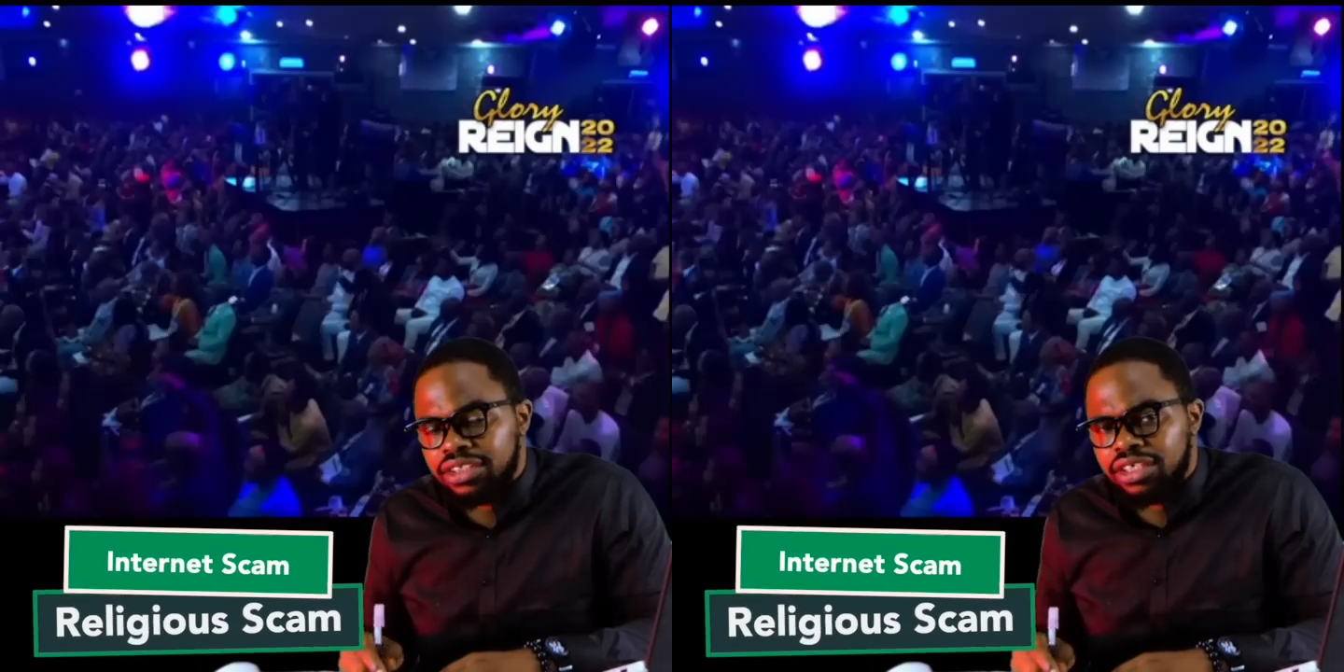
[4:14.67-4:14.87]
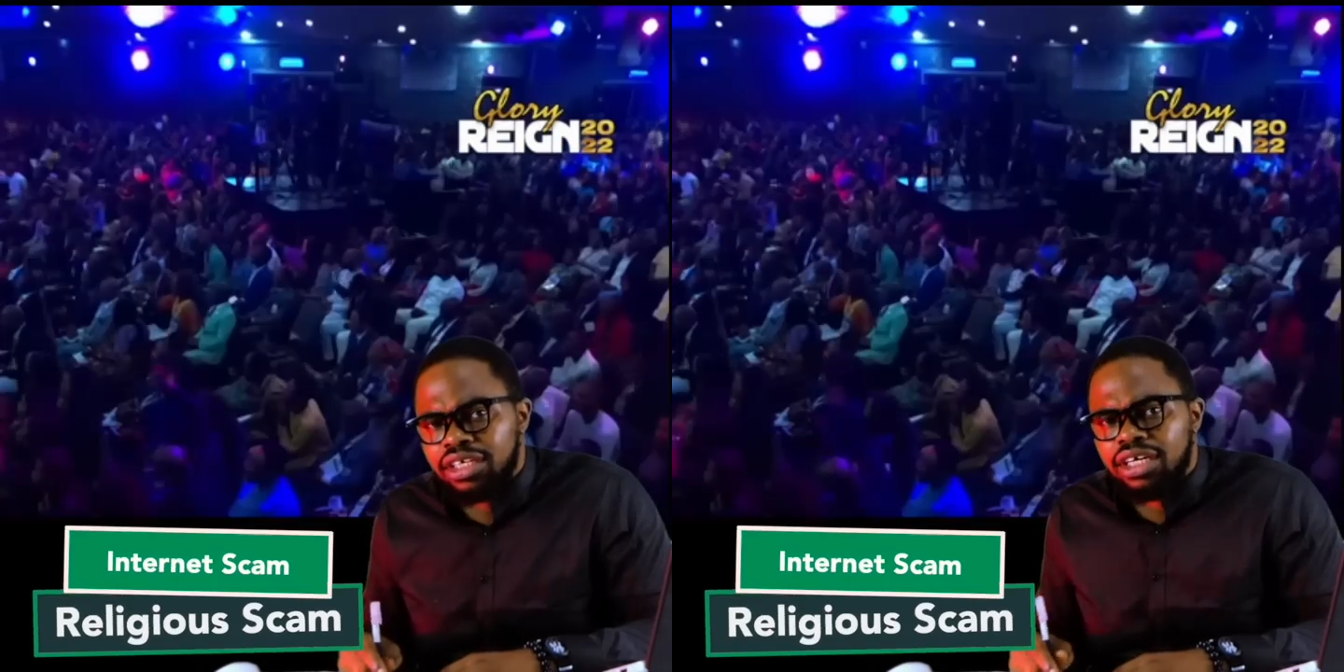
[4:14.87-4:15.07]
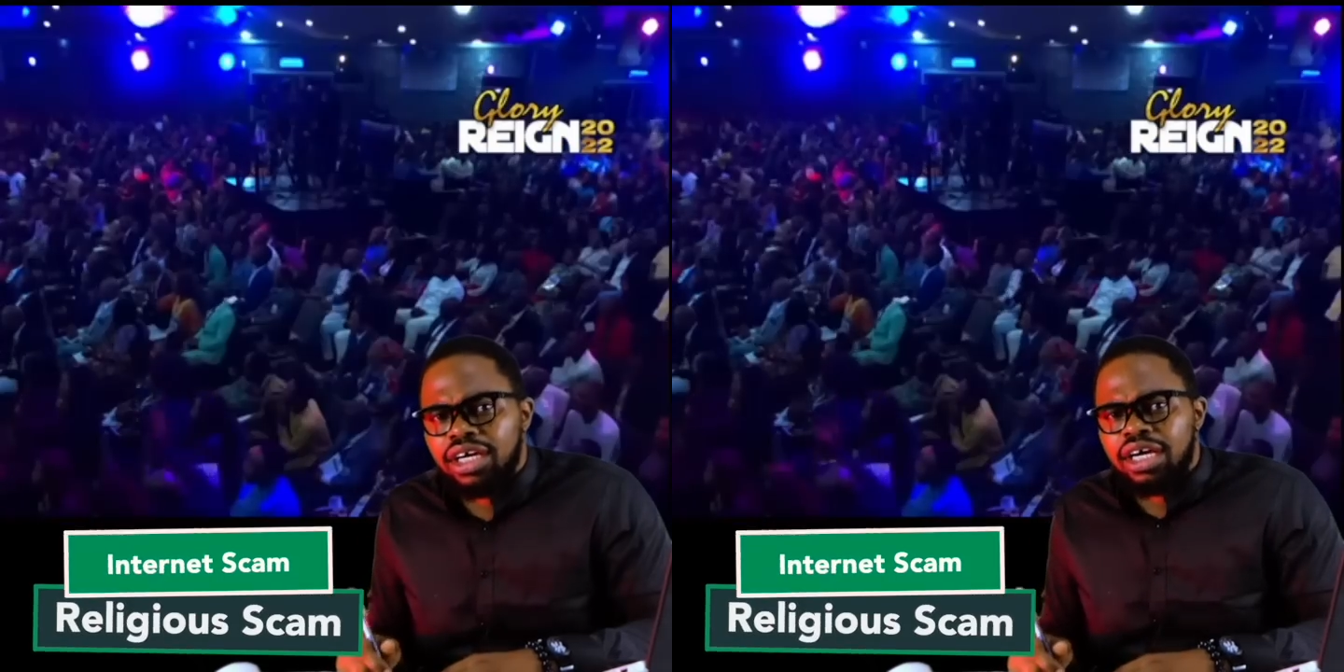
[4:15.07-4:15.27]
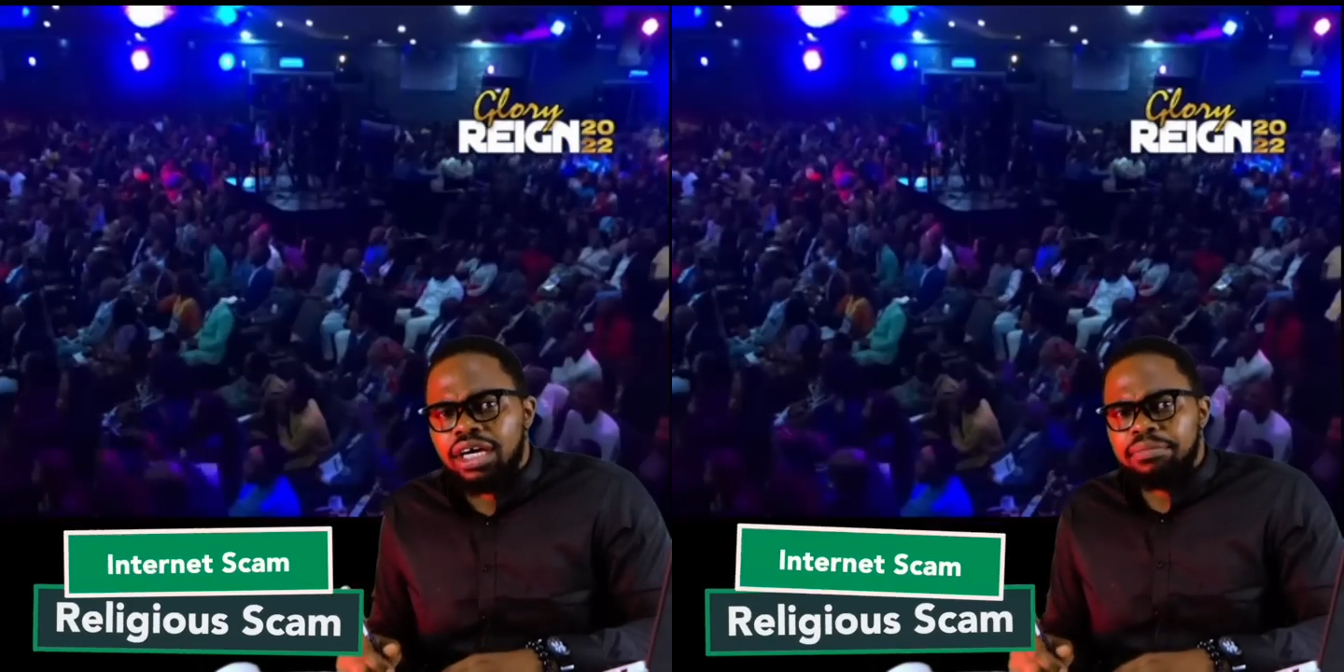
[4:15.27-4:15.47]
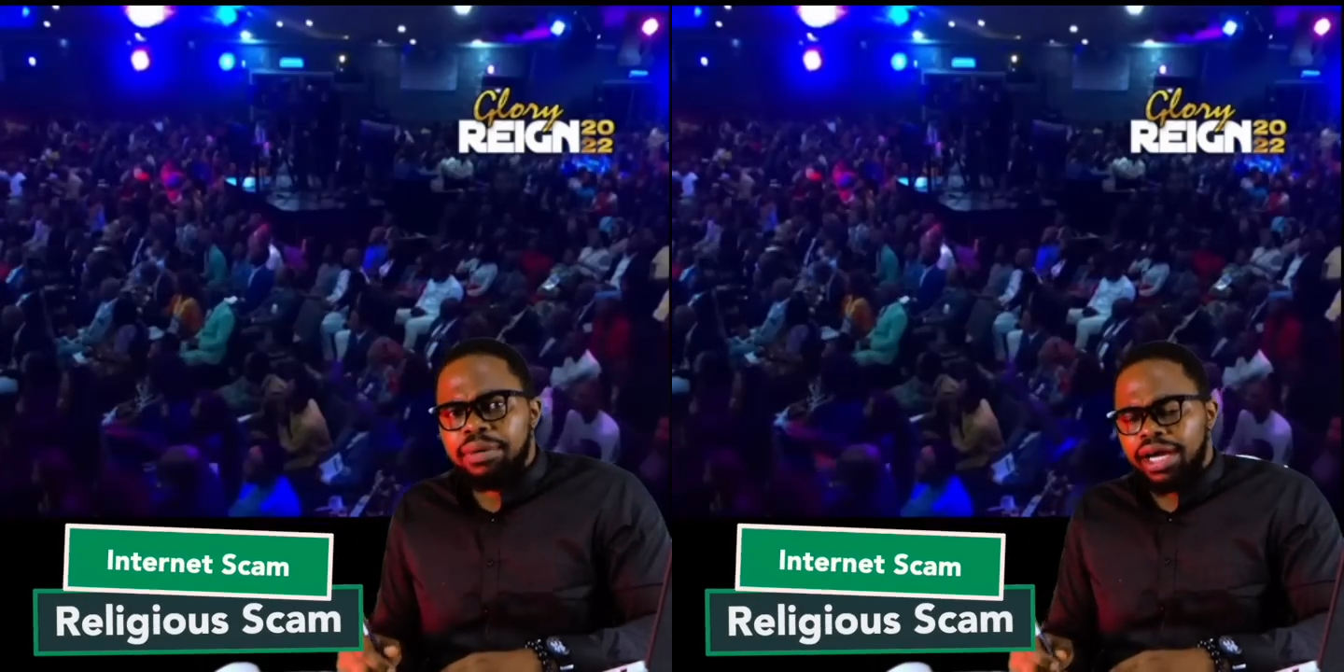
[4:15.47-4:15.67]
year,
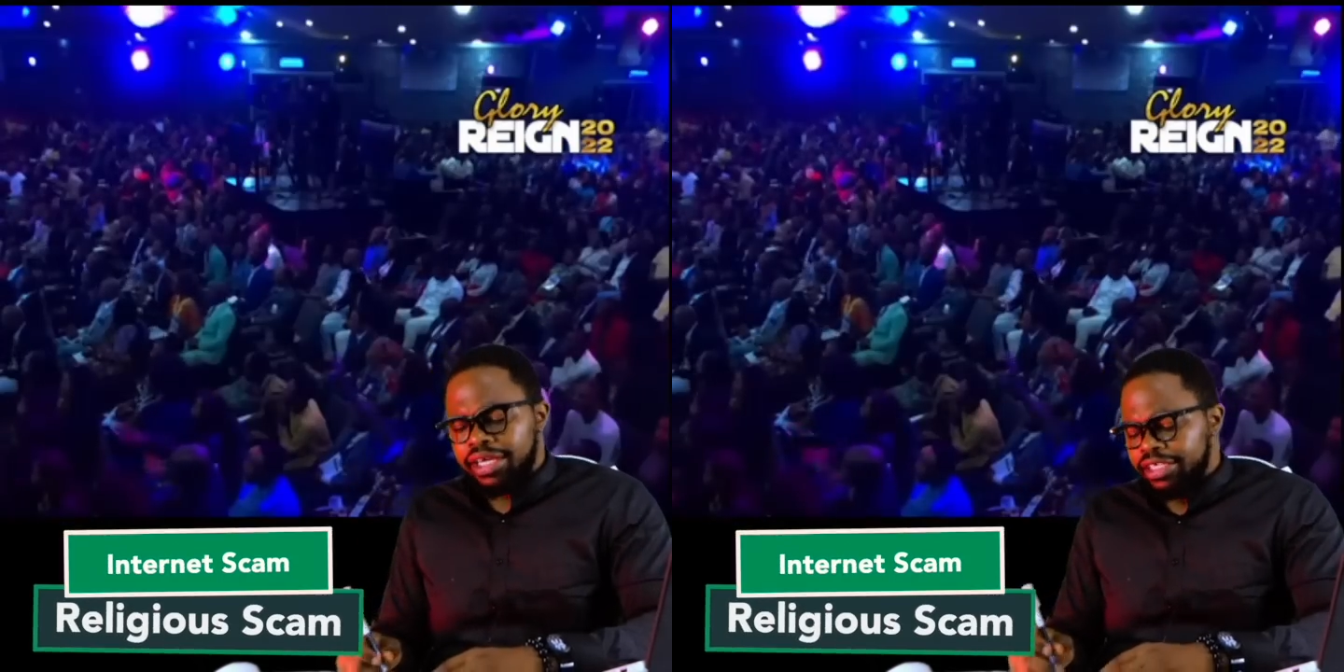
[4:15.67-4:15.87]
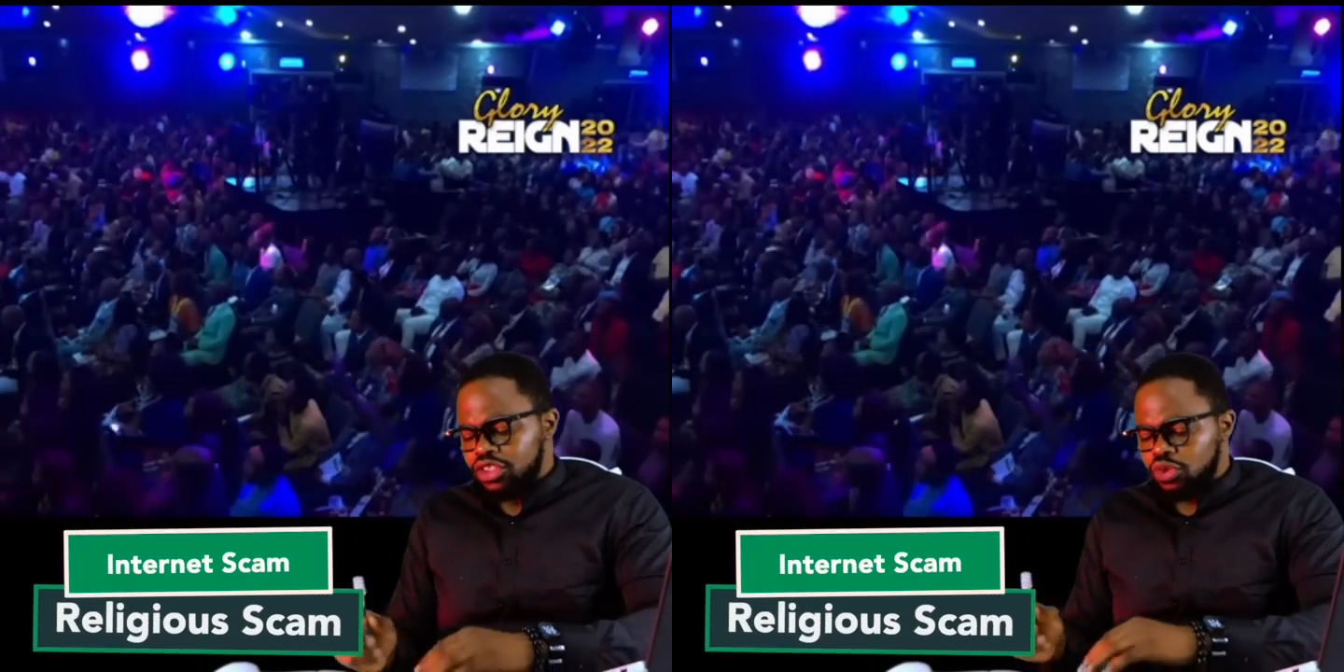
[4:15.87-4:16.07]
back in